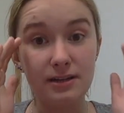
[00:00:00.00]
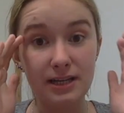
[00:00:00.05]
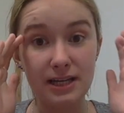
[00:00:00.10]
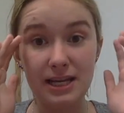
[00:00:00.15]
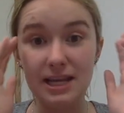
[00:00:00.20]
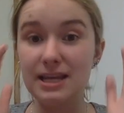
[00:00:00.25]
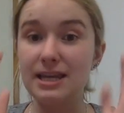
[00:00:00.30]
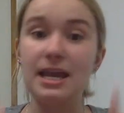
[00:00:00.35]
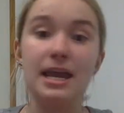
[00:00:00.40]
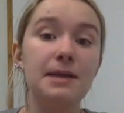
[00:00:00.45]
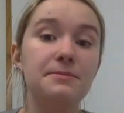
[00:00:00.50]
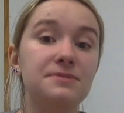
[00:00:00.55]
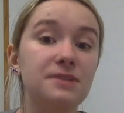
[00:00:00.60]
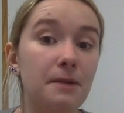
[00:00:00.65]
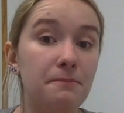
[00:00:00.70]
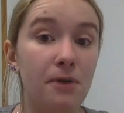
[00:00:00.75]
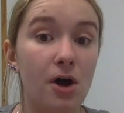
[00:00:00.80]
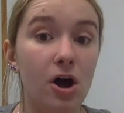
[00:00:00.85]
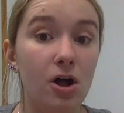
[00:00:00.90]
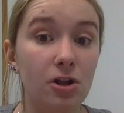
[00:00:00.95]
he keeps
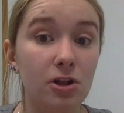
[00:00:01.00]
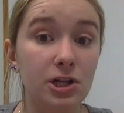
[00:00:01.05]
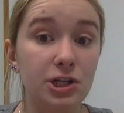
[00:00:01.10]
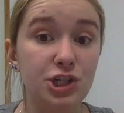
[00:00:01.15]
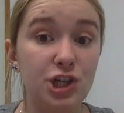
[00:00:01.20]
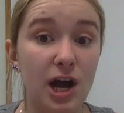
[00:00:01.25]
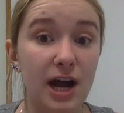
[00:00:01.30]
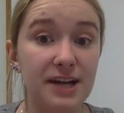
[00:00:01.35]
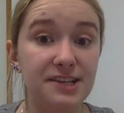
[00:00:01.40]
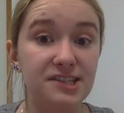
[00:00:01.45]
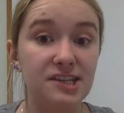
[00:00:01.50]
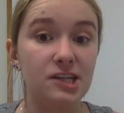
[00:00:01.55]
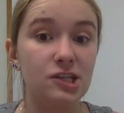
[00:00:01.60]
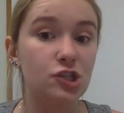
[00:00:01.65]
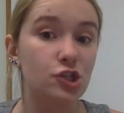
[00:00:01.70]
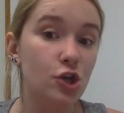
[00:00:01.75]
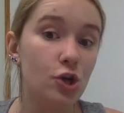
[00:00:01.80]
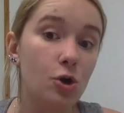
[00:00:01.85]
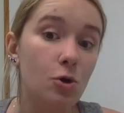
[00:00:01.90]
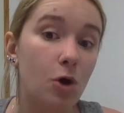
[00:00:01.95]
apologizing
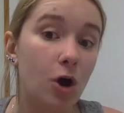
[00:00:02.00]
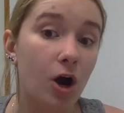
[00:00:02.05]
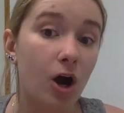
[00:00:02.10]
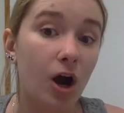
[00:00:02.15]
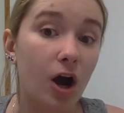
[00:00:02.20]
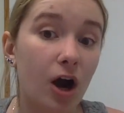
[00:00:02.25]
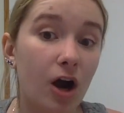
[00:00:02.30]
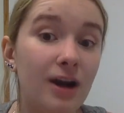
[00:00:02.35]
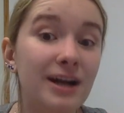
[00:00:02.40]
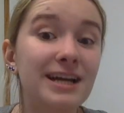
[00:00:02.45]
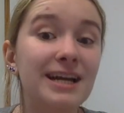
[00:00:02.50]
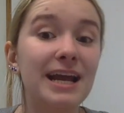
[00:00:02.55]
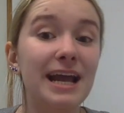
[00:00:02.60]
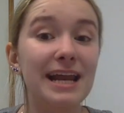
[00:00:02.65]
to her,